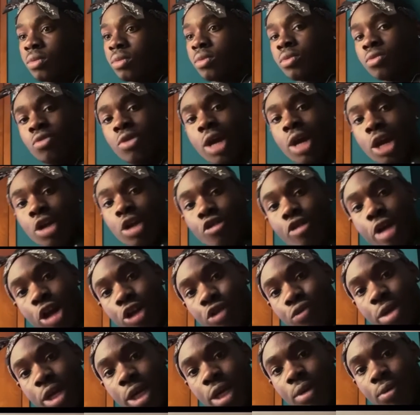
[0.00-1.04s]
We got to
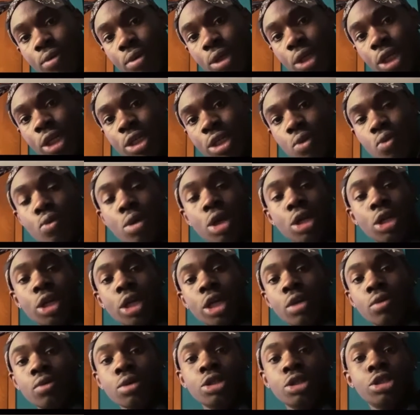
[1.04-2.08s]
graduate with at least one
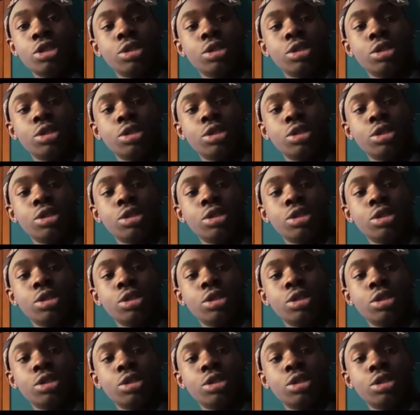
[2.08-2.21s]
language.